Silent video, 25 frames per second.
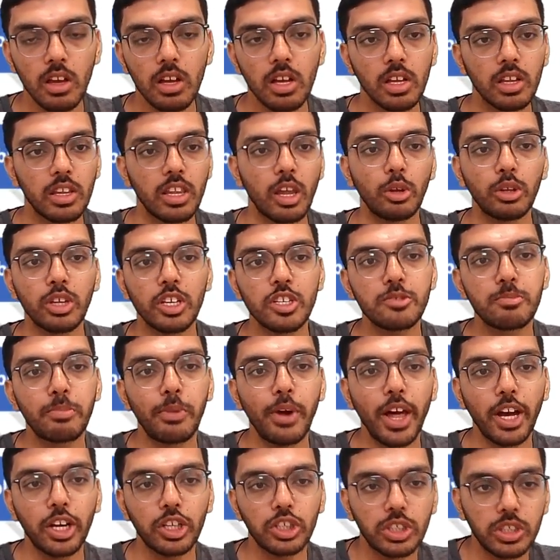Now there is
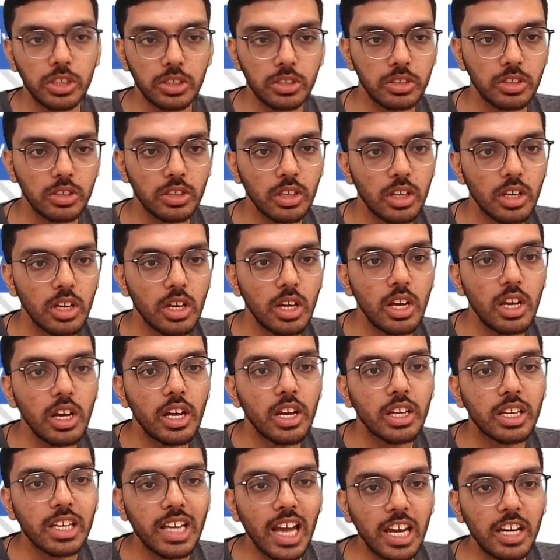production.
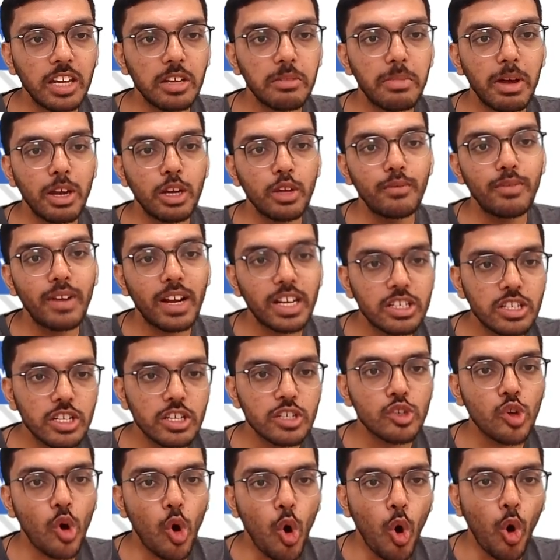Kanann
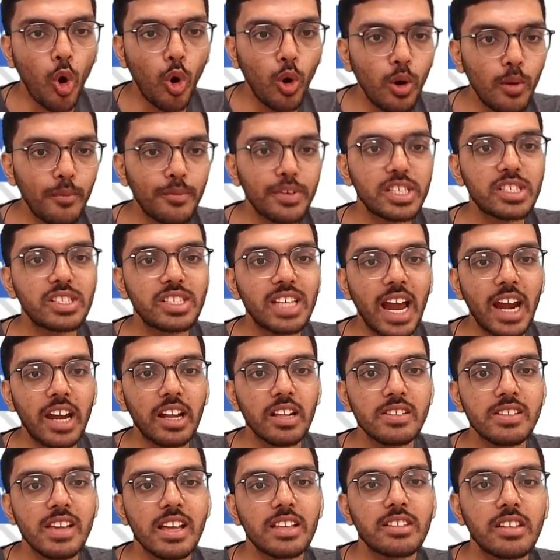manufactures all of its
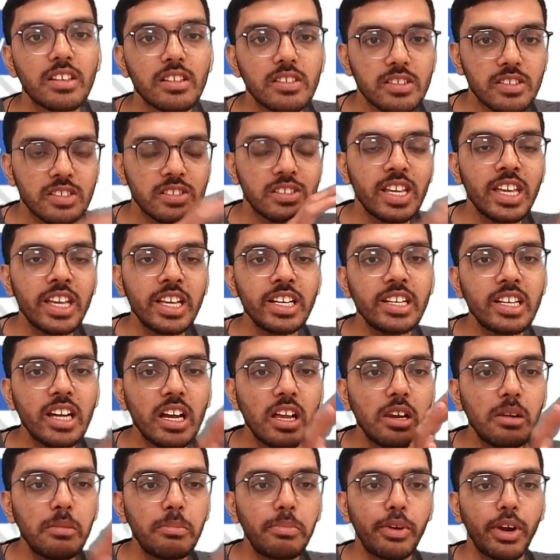saddles as a
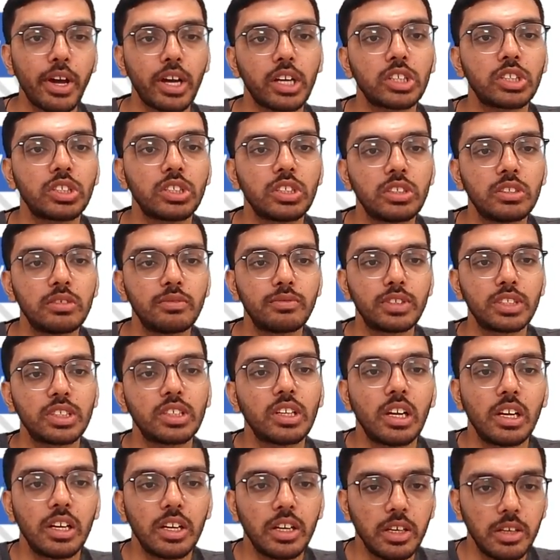single production
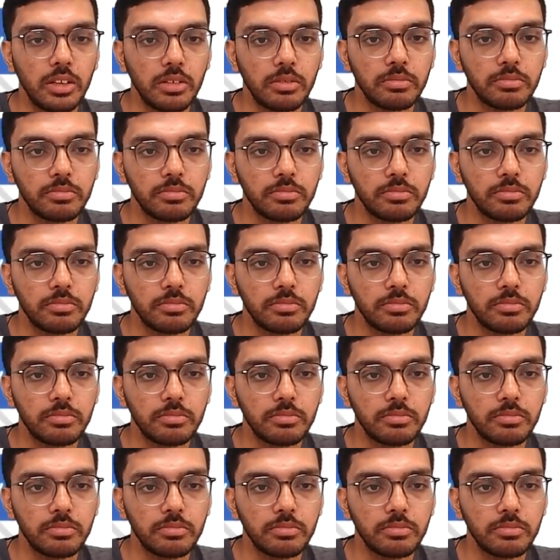facility.